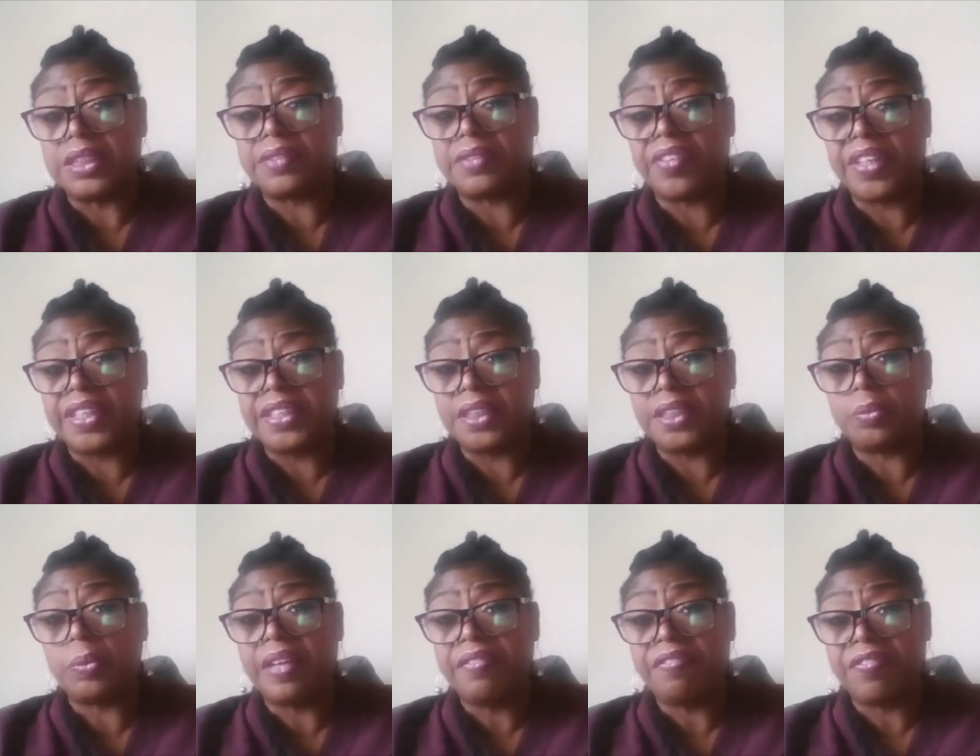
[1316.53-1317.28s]
faced
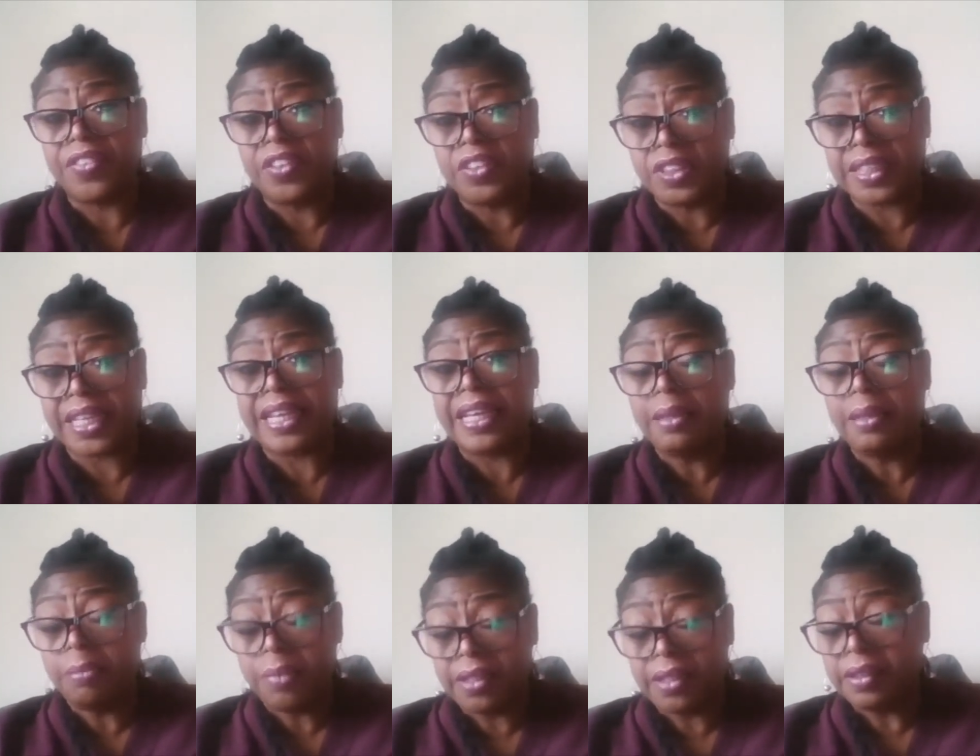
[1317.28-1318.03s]
when they first came
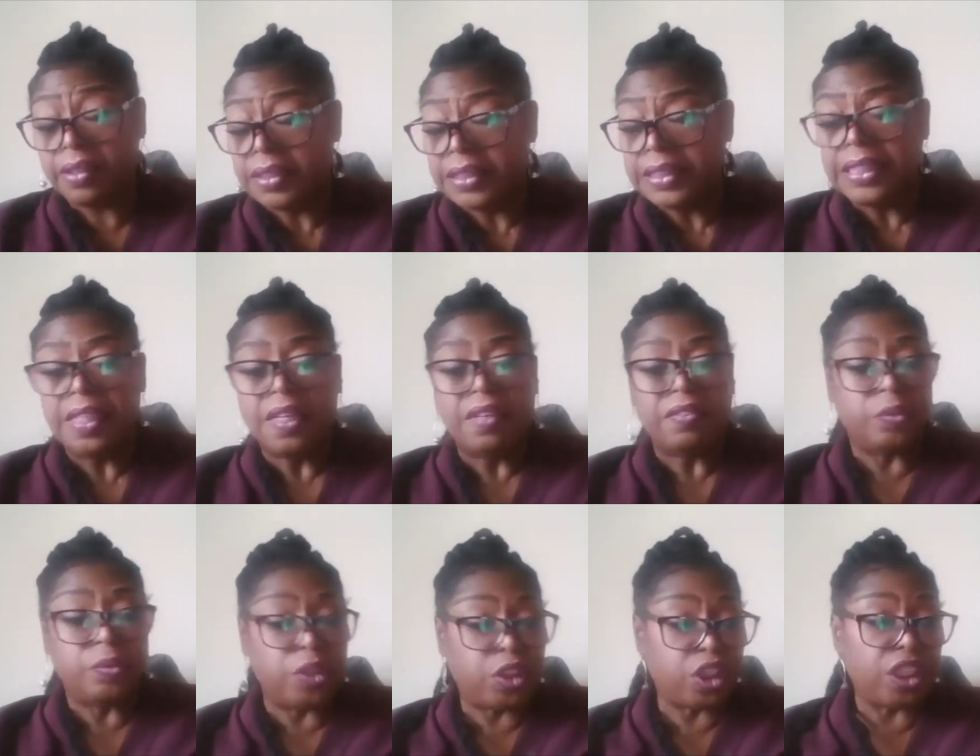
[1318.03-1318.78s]
here from
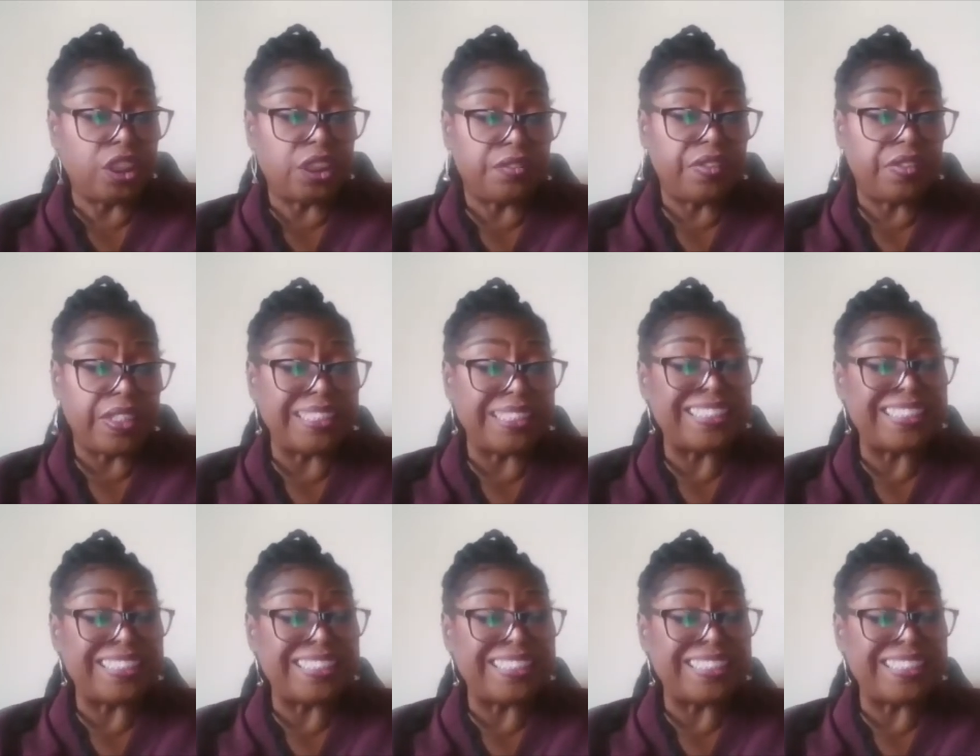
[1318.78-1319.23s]
the Church of England.